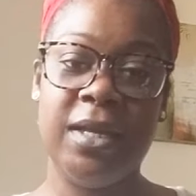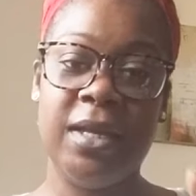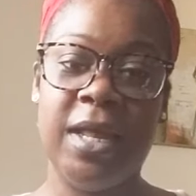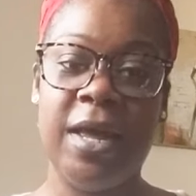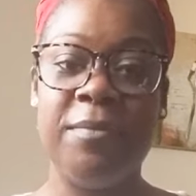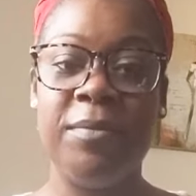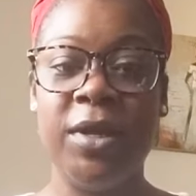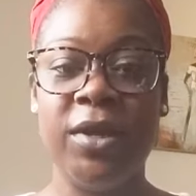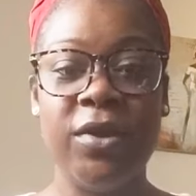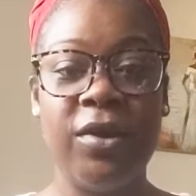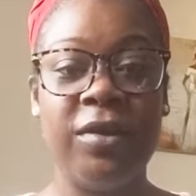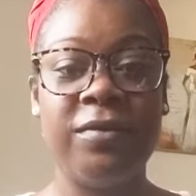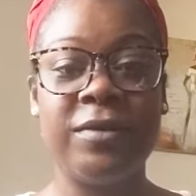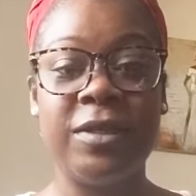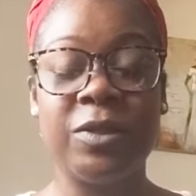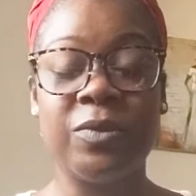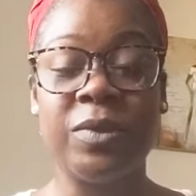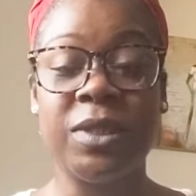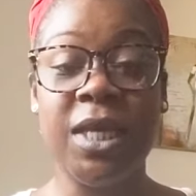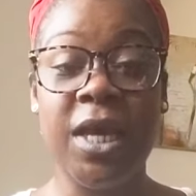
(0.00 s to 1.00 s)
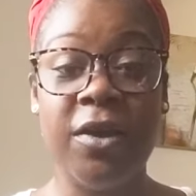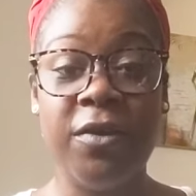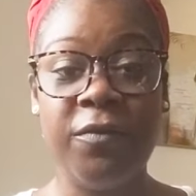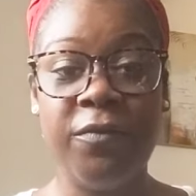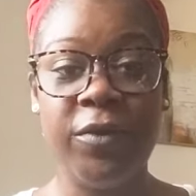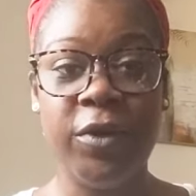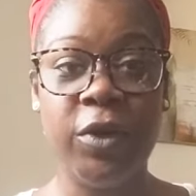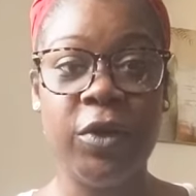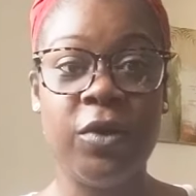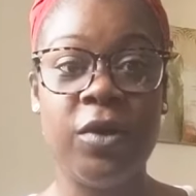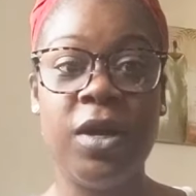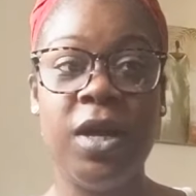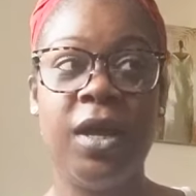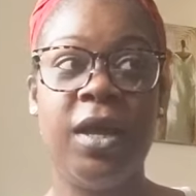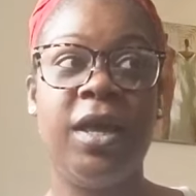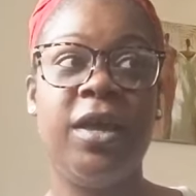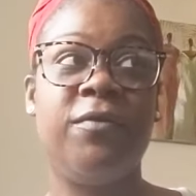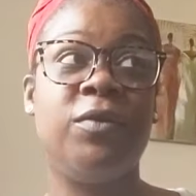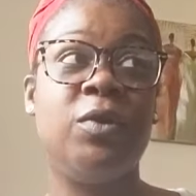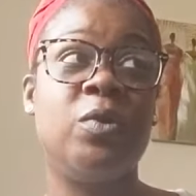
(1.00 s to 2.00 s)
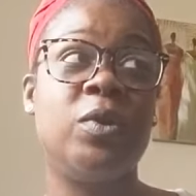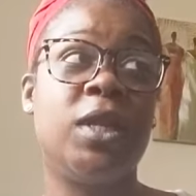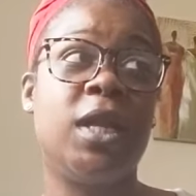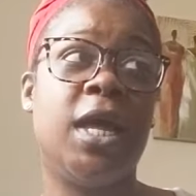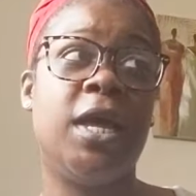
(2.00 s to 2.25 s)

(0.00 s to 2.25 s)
Kelly. Let me know if this was helpful.